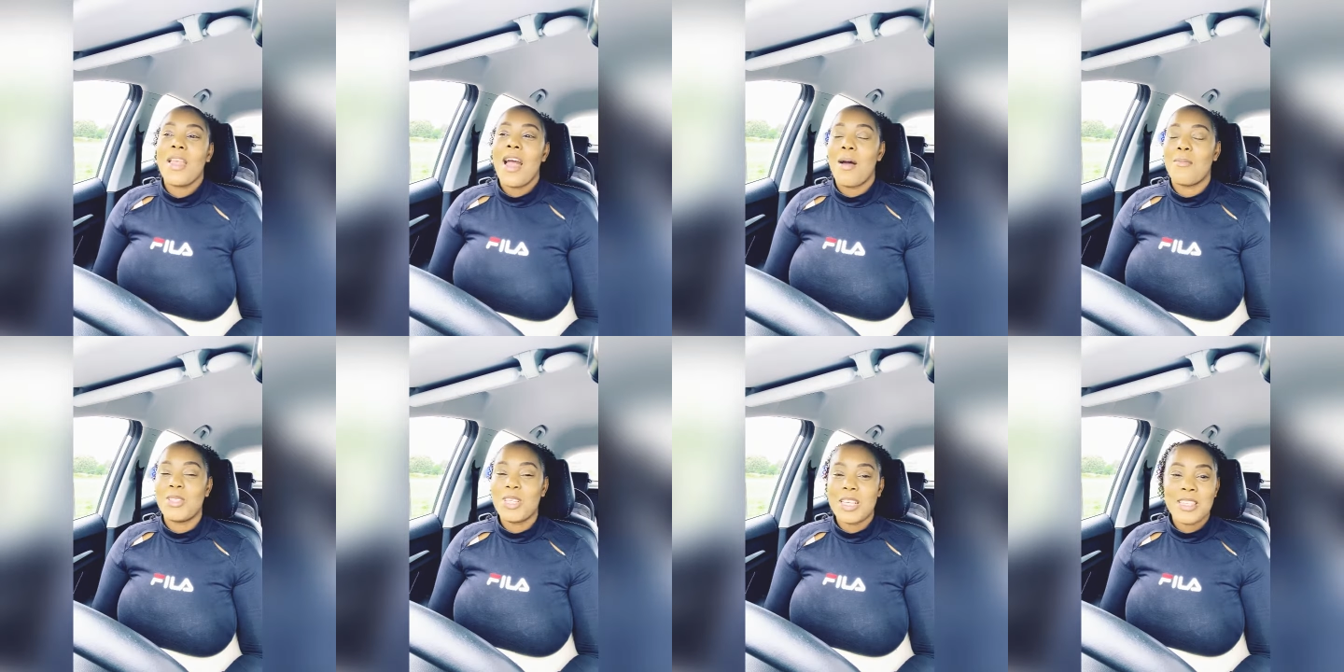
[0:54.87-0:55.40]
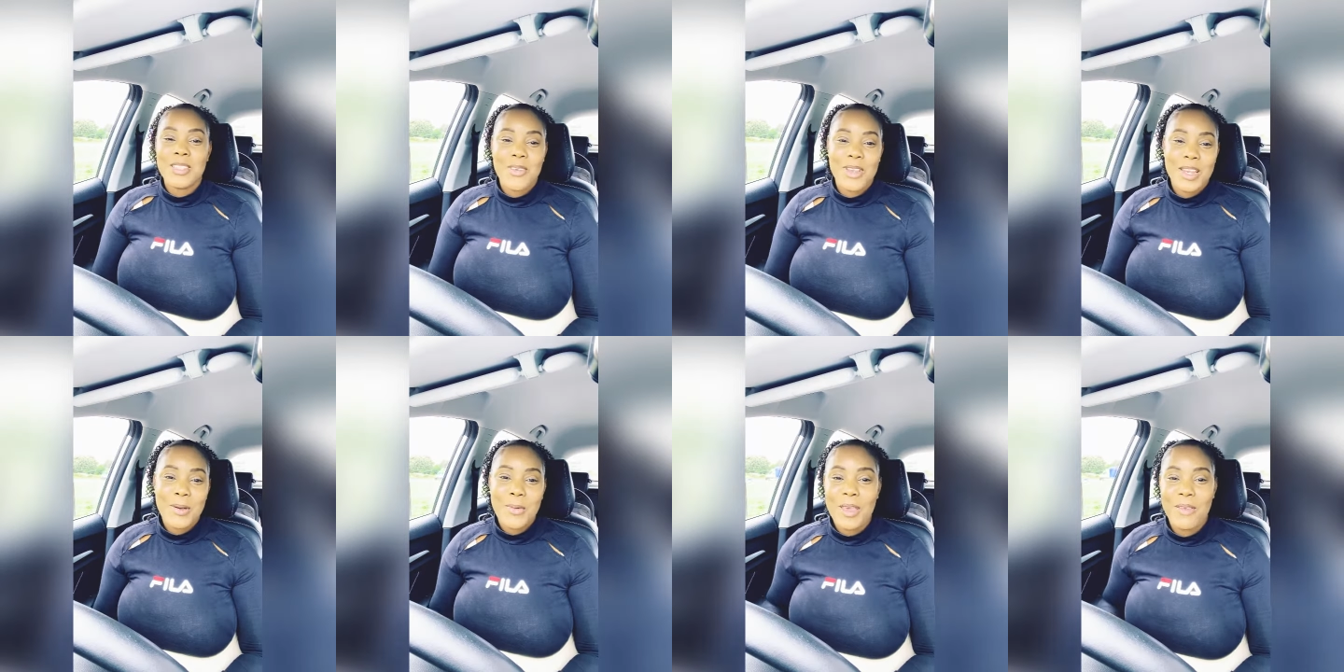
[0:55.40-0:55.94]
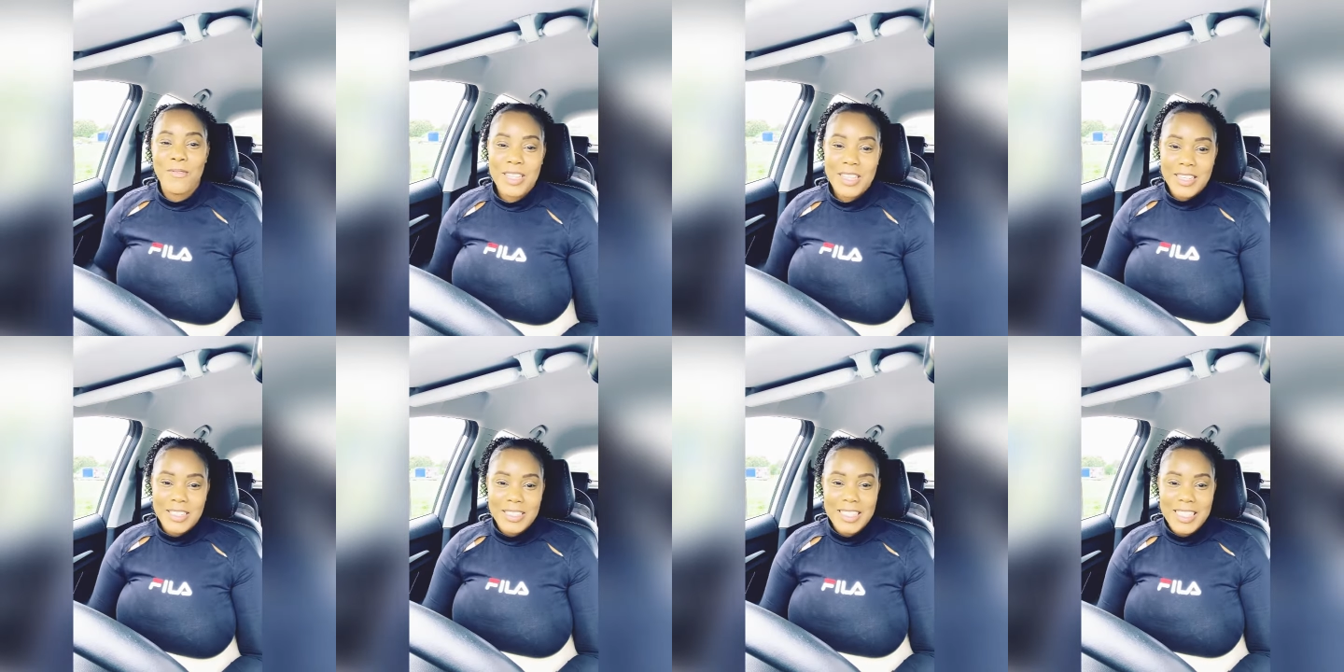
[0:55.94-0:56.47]
I'm just doing a quick
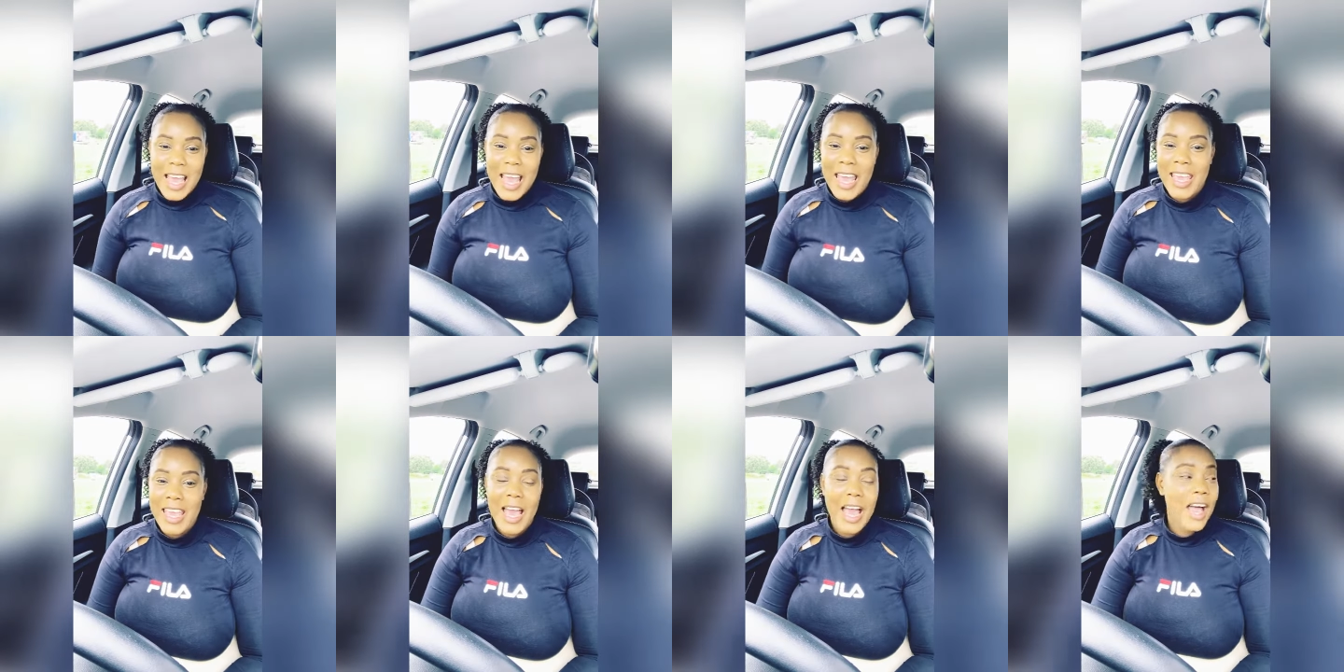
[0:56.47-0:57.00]
video today,